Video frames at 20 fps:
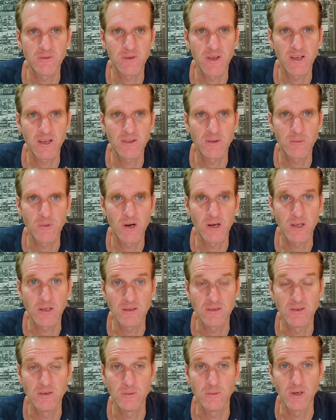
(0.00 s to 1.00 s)
affect the
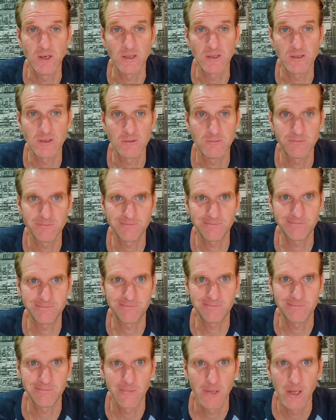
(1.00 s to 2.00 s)
market too much.
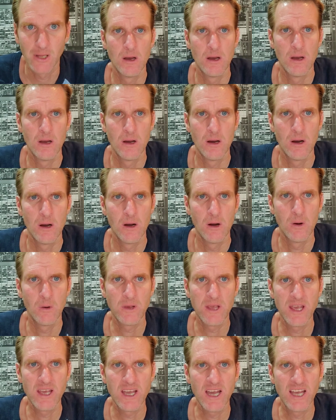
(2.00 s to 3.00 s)

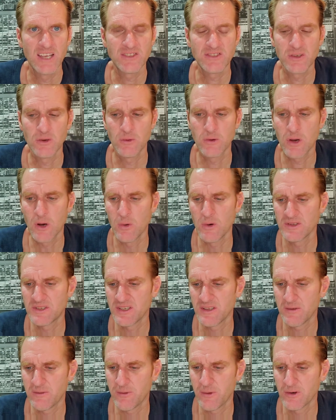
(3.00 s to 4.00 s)
Okay, guys, so going
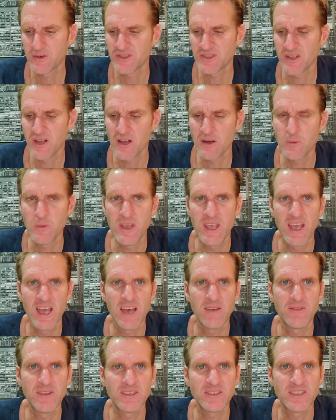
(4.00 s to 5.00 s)
to the first stock we
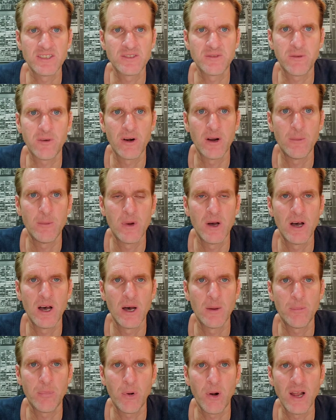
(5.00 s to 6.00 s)
have. This is from
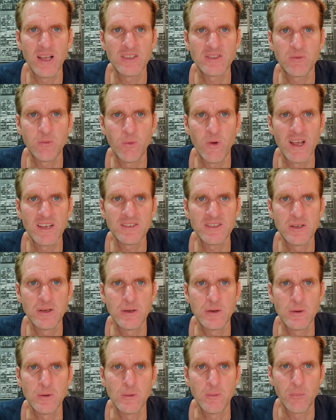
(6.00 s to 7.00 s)
Price
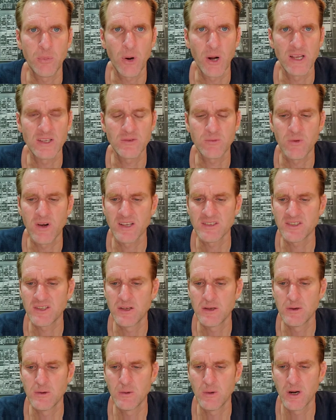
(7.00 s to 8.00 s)
Rescue. Price
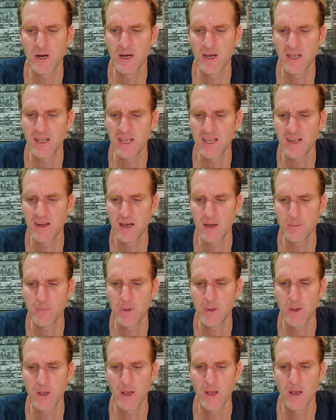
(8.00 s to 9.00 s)
Rescue hit up
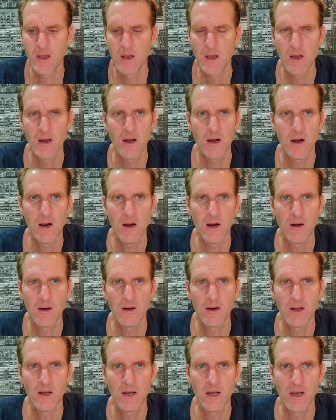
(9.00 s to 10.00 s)

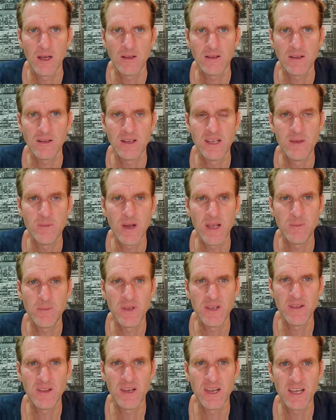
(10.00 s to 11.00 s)
our he might
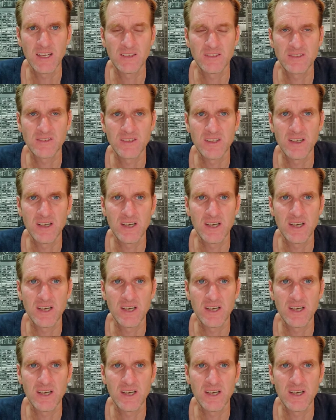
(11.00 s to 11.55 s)
be the next